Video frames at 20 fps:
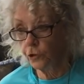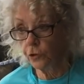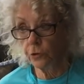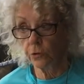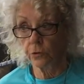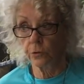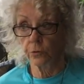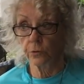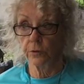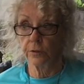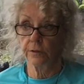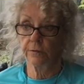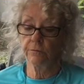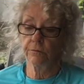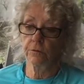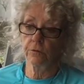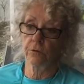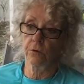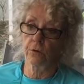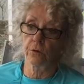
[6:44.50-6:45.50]
you know,
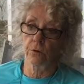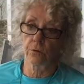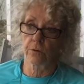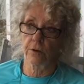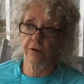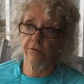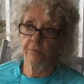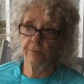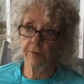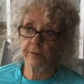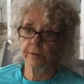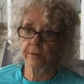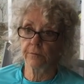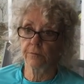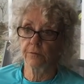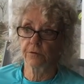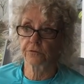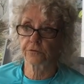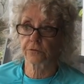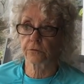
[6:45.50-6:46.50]
even though I've been
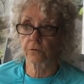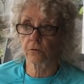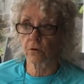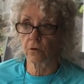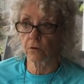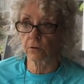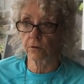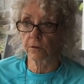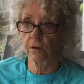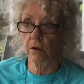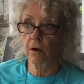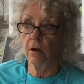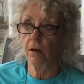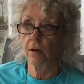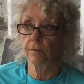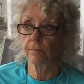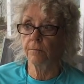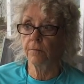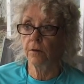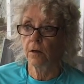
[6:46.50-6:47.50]
in this a long
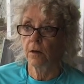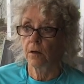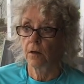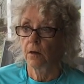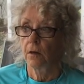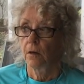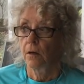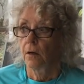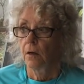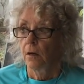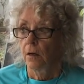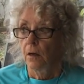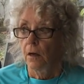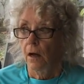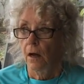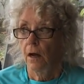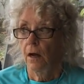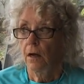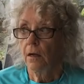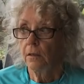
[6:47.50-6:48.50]
time,
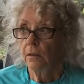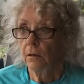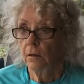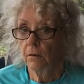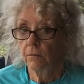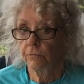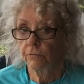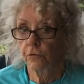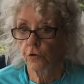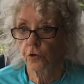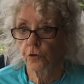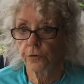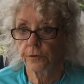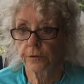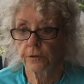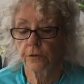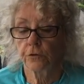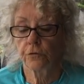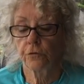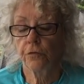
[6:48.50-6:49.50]
I love
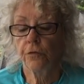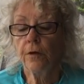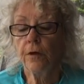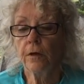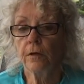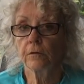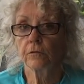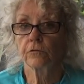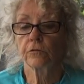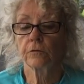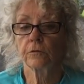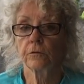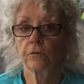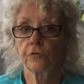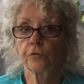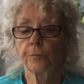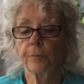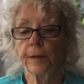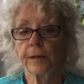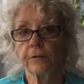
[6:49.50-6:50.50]
learning new things. And this
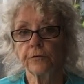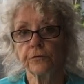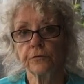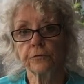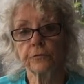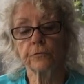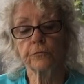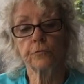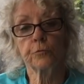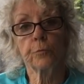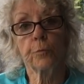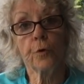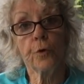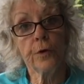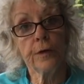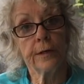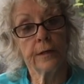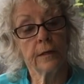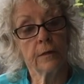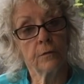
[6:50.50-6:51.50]
past
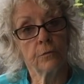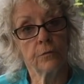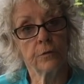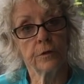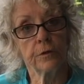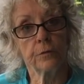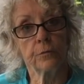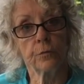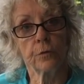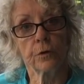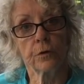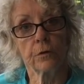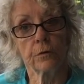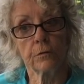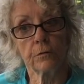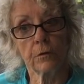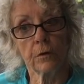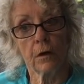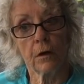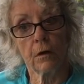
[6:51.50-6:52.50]
spring, we were
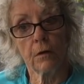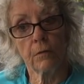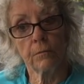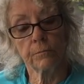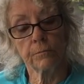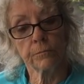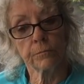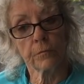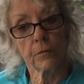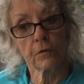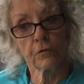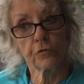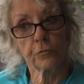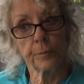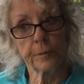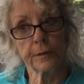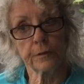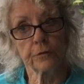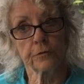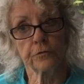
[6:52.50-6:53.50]

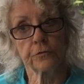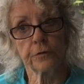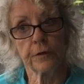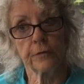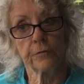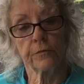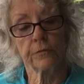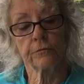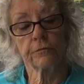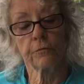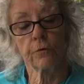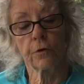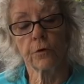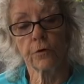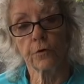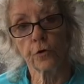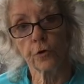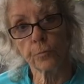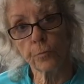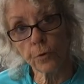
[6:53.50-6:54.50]
speakers at the
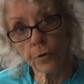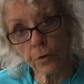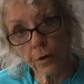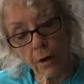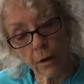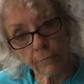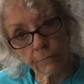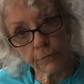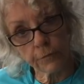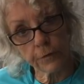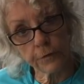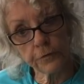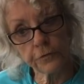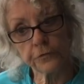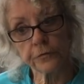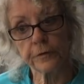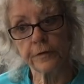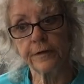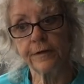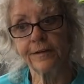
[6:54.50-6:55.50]
Florida Herbal
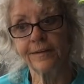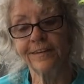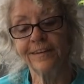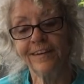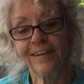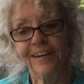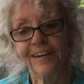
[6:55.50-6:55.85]
Conference, and